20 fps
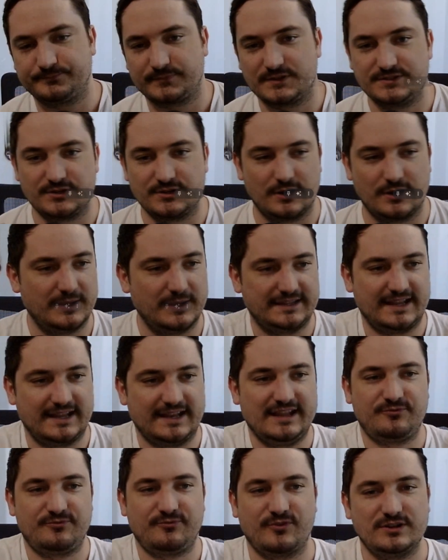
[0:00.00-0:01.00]
Sorry about that.
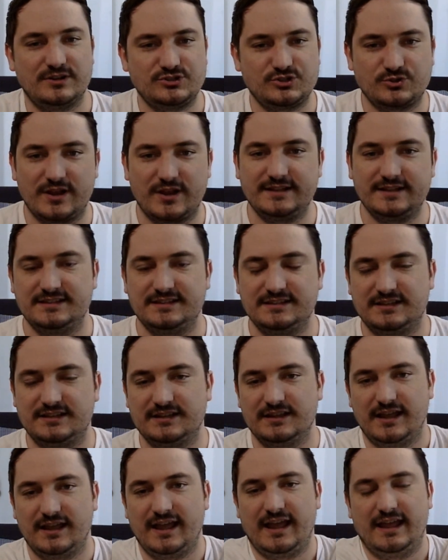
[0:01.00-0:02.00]
It frustrates
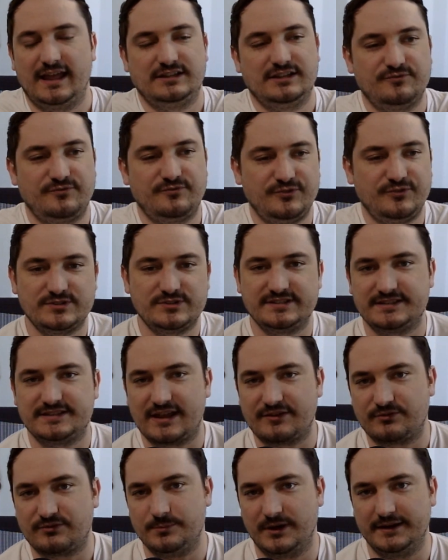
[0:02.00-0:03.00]
and confuses
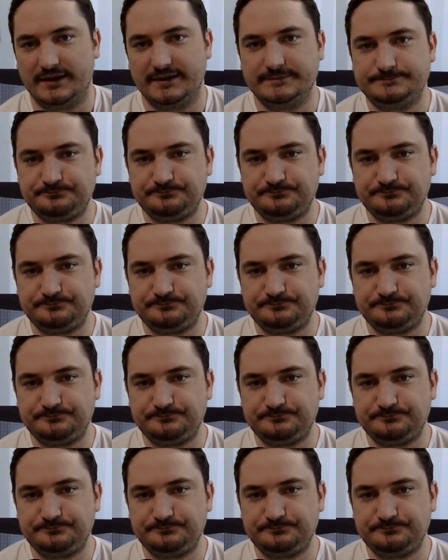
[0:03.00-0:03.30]
everybody.